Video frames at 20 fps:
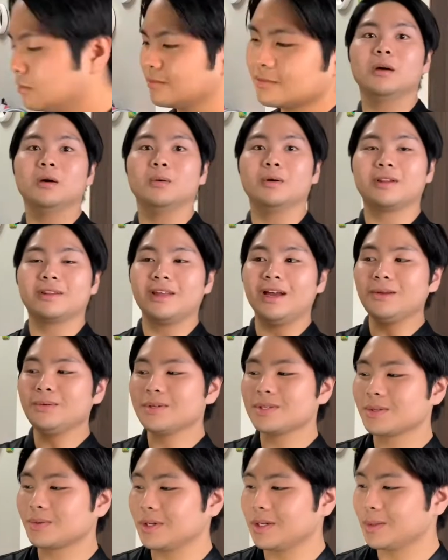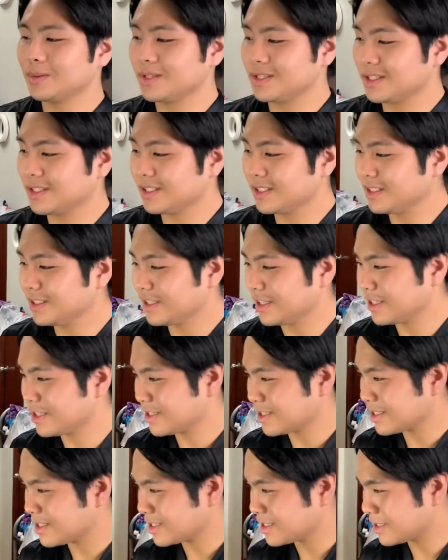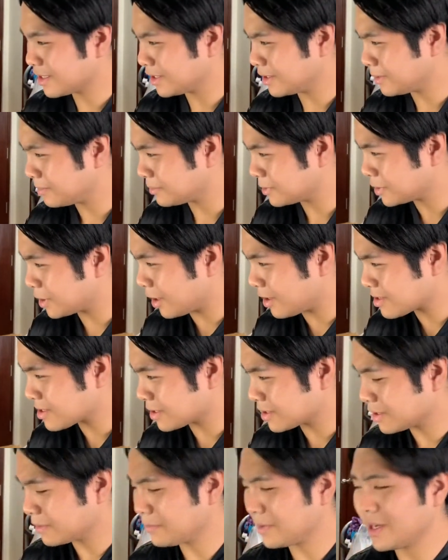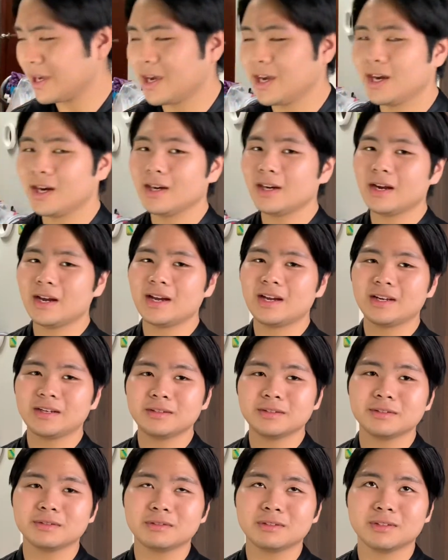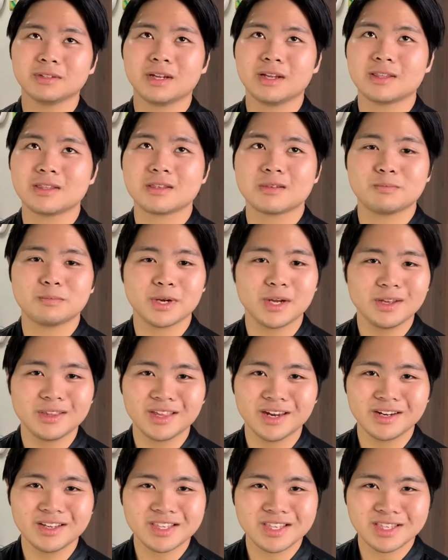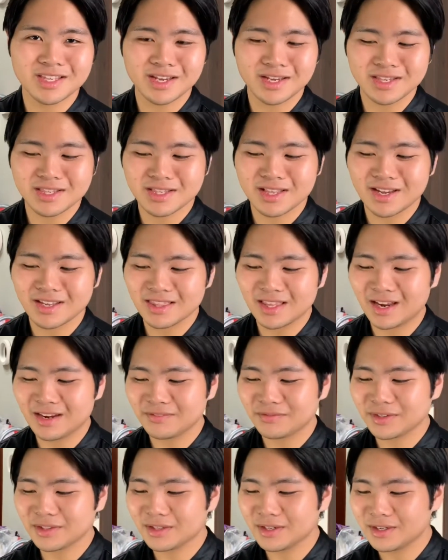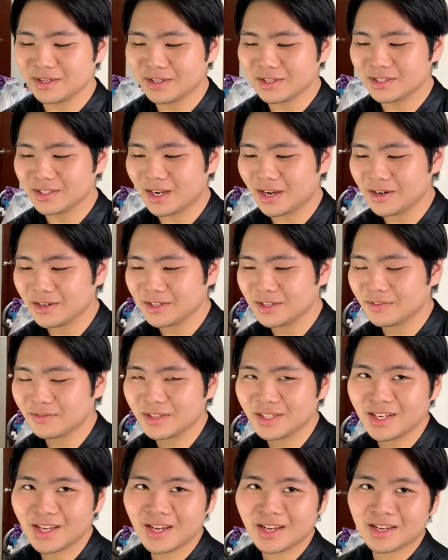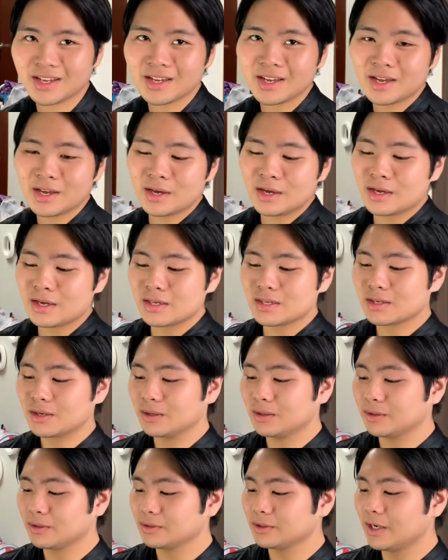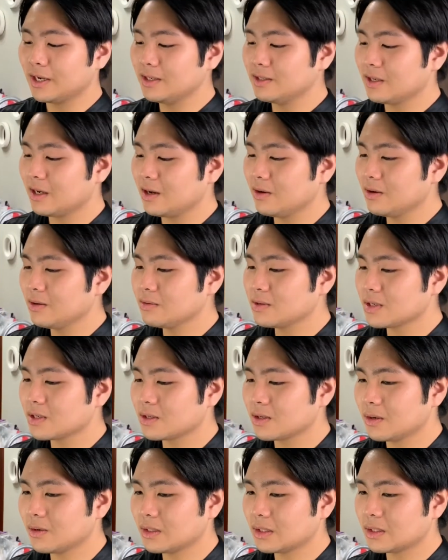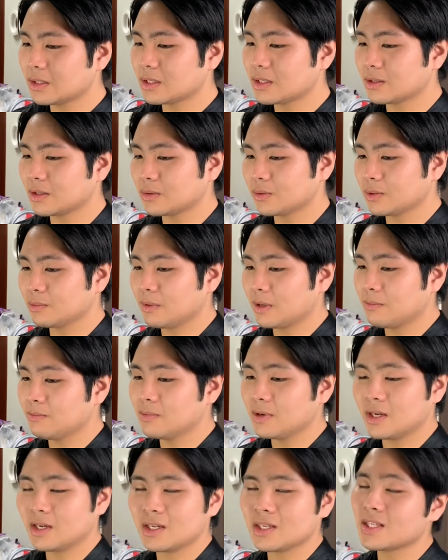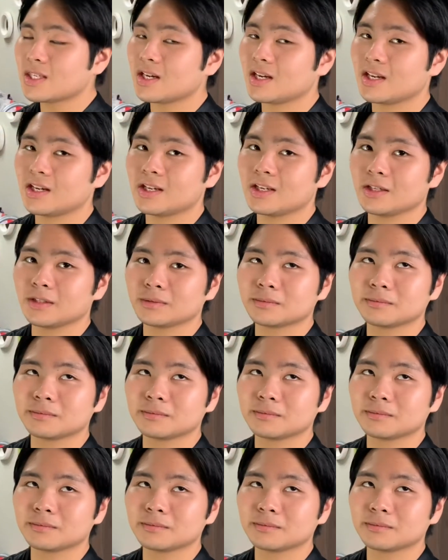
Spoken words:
Well, that was quick, wasn't it? I just tousled up my hair and let's pray that it stays like that for the entirety of the day. So right now, I'm just going to start with my base. I